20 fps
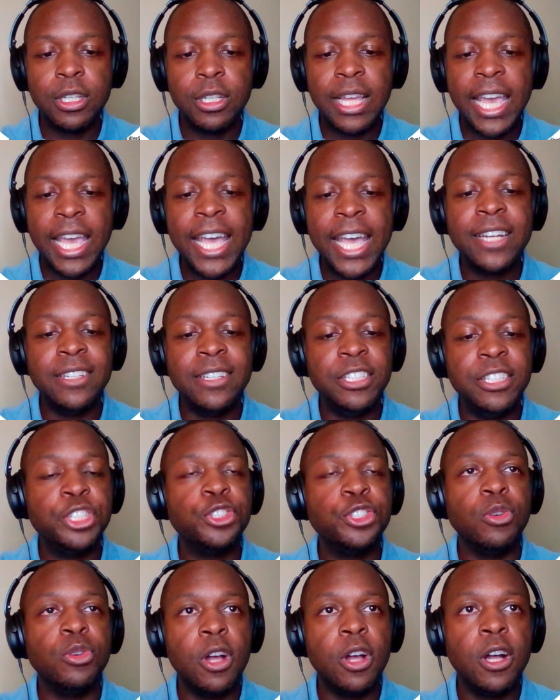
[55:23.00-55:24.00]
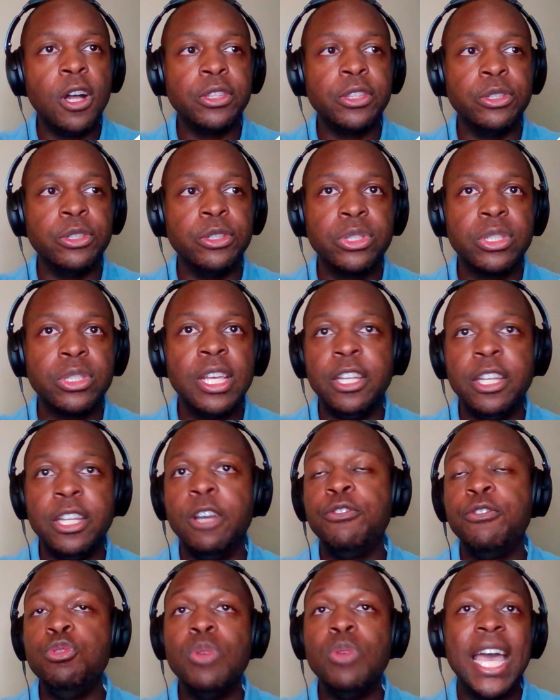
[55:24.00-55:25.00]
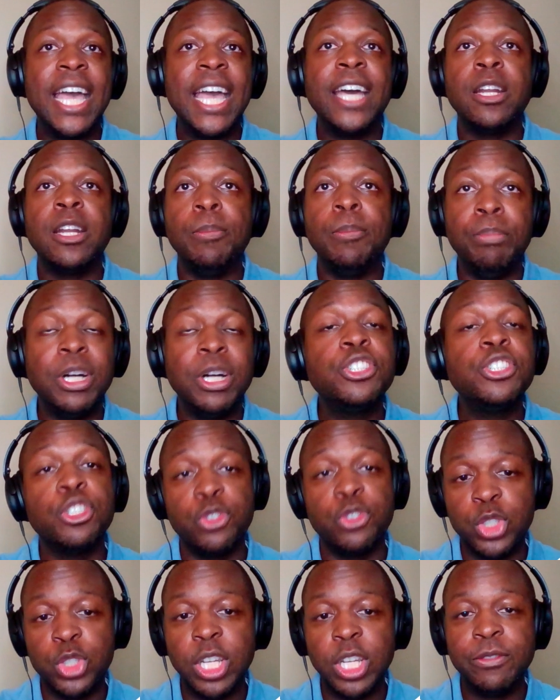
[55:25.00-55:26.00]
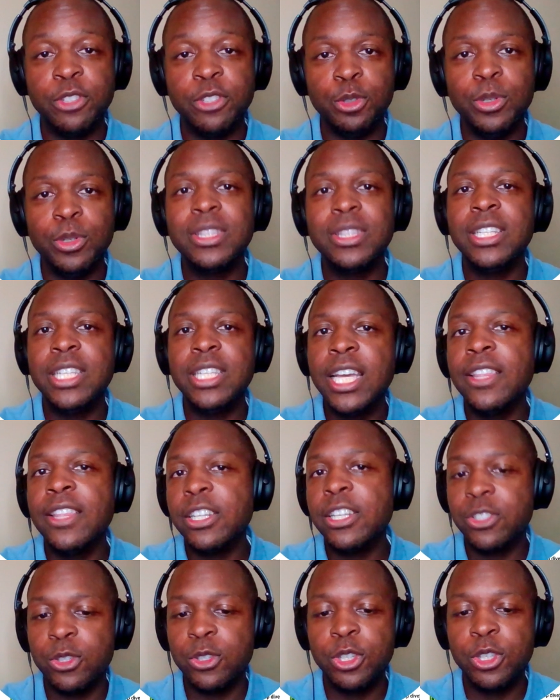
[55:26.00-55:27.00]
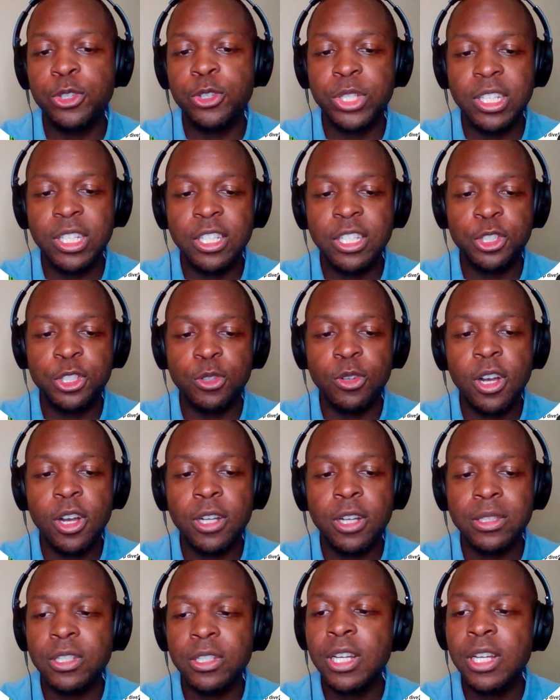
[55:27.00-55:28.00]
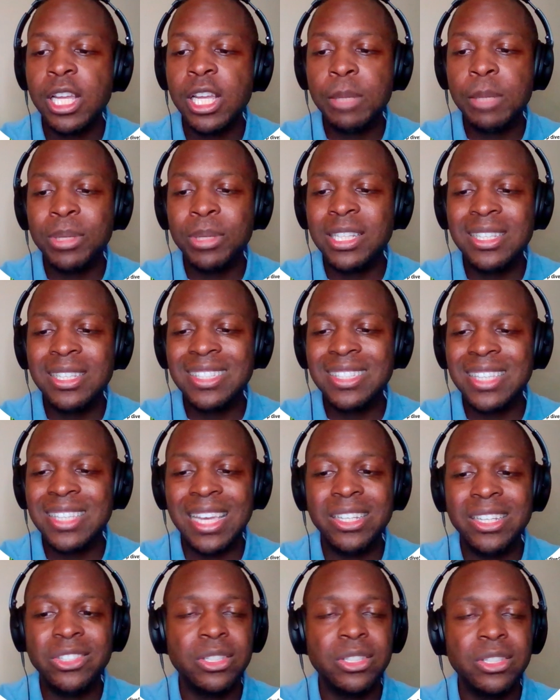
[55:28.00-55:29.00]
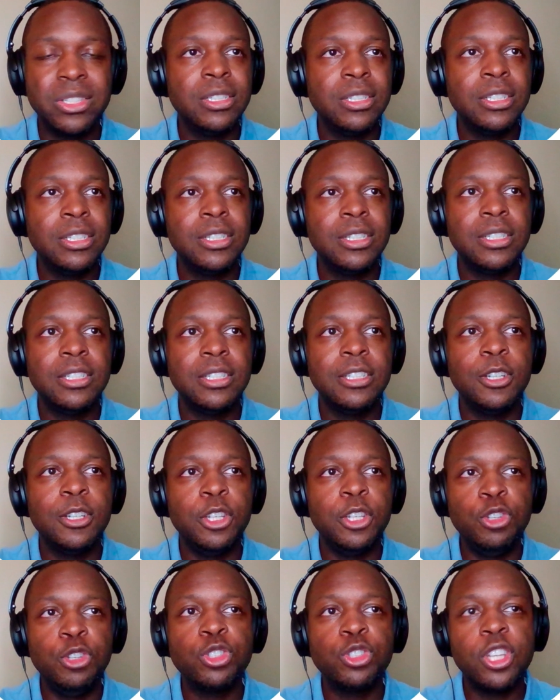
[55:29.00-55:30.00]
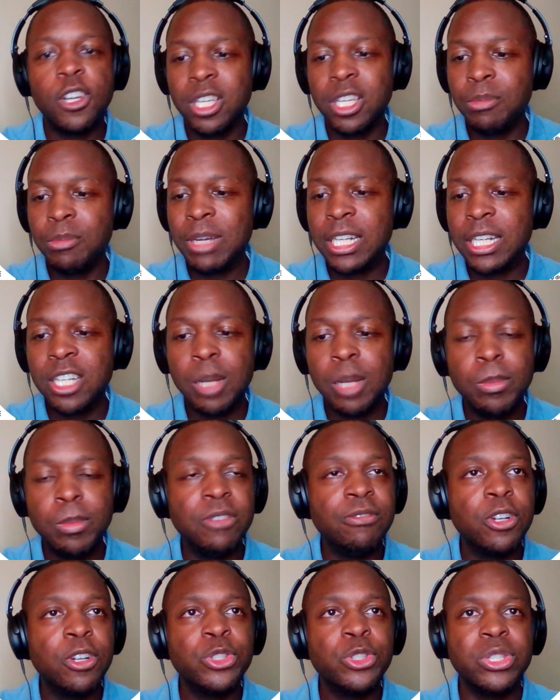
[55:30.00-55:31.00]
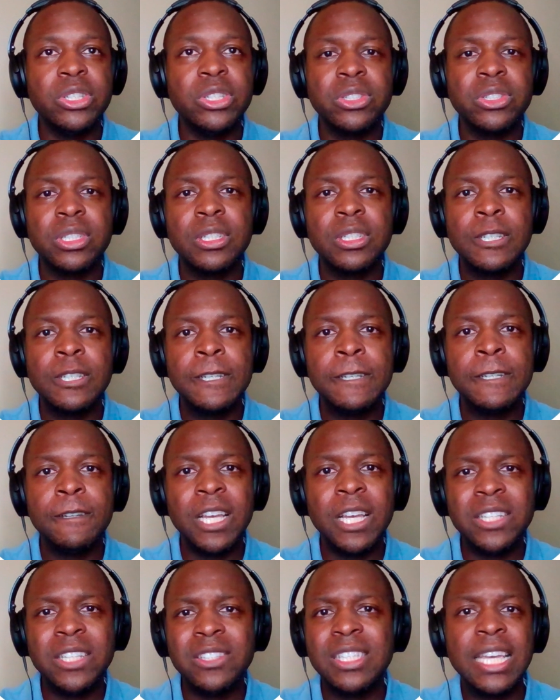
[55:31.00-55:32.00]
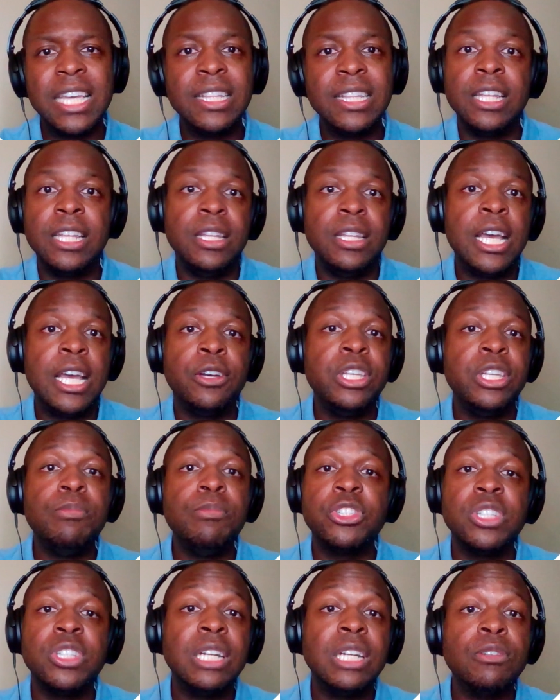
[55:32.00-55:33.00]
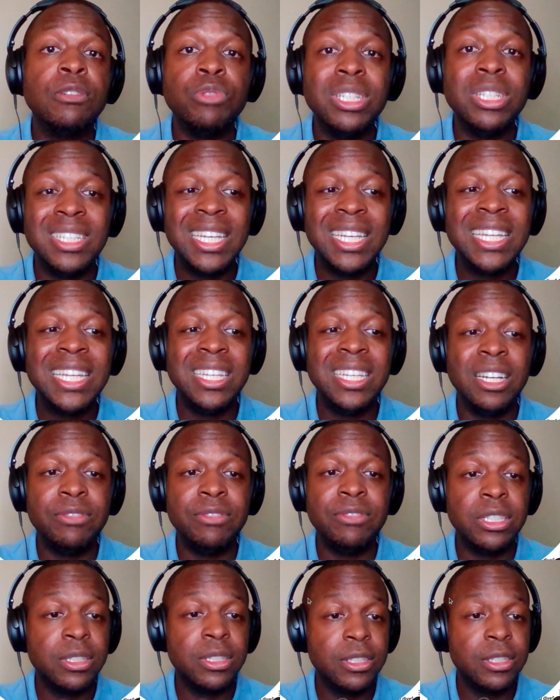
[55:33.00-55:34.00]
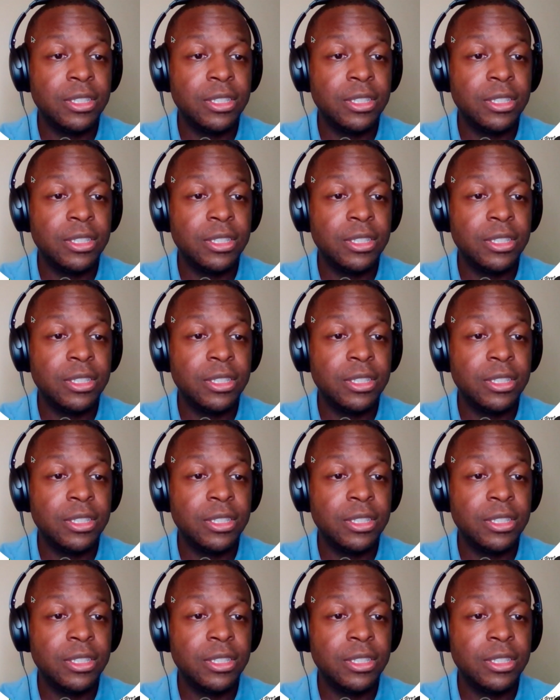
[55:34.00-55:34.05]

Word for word: had additional authors. Now, if you add a bunch of stuff to it, then yeah, there's, there's an additional author. But in this case, you're talking about a couple of verses and saying that now he must not have written any of it.